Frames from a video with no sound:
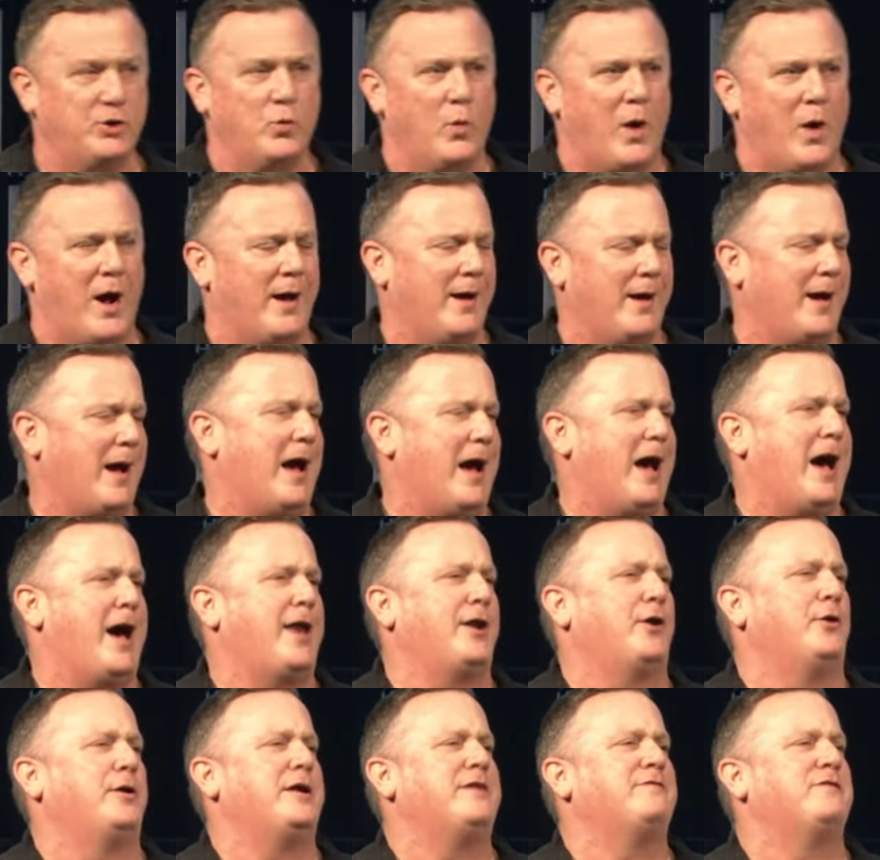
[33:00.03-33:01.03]
Why? I
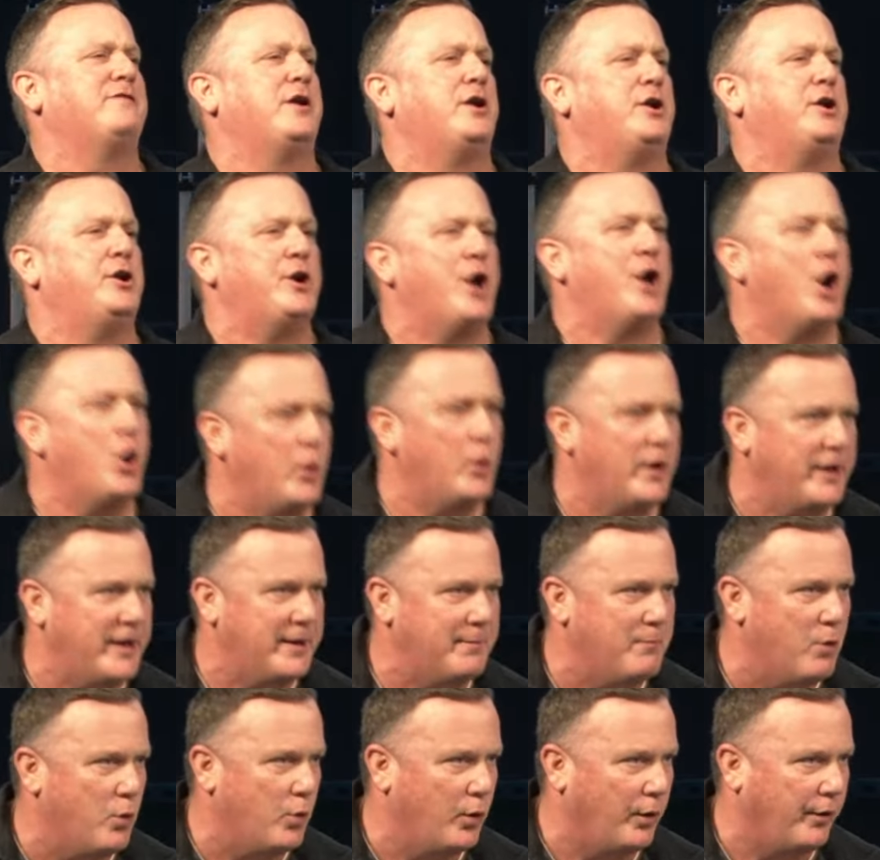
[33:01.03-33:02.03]
don't even know
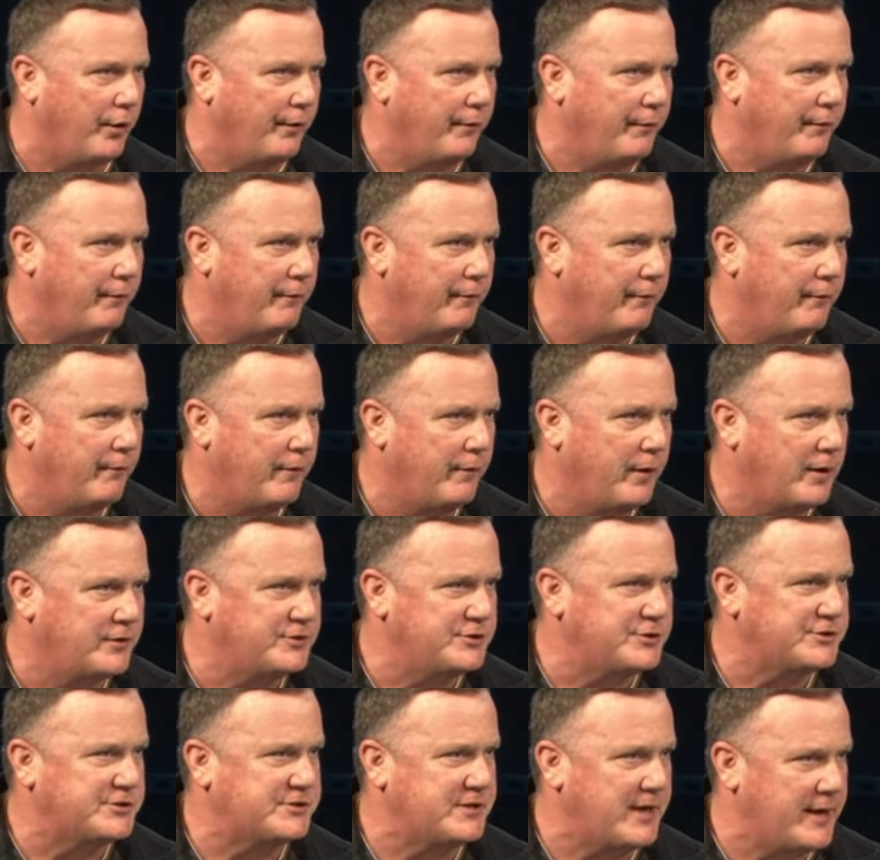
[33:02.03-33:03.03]
anymore. I
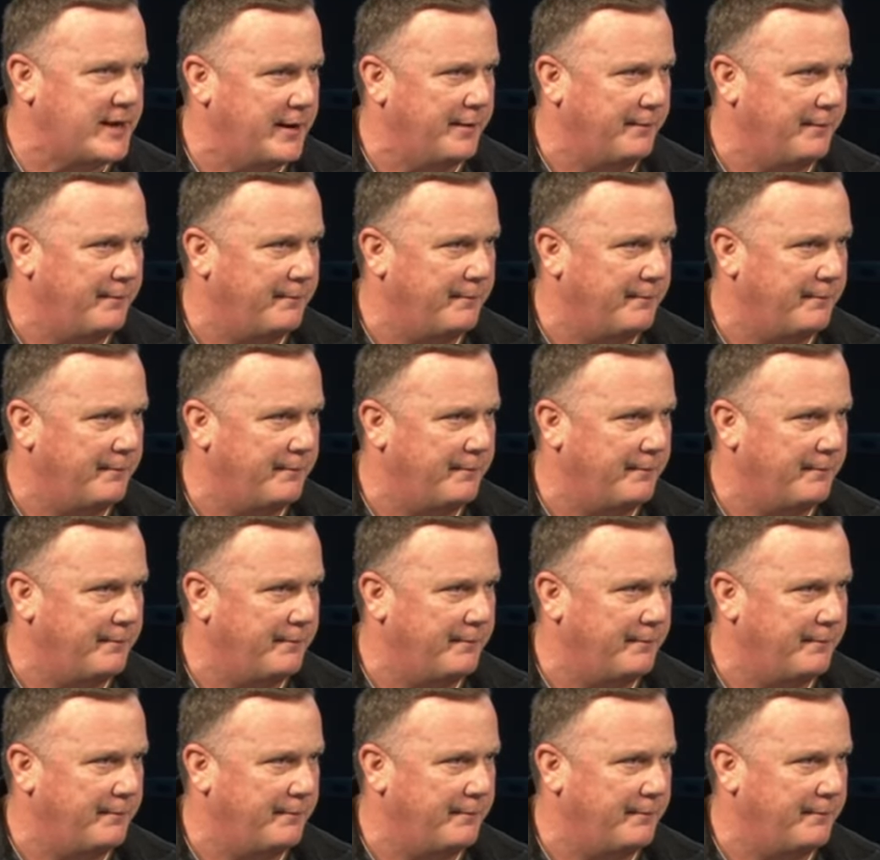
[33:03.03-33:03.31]
just am.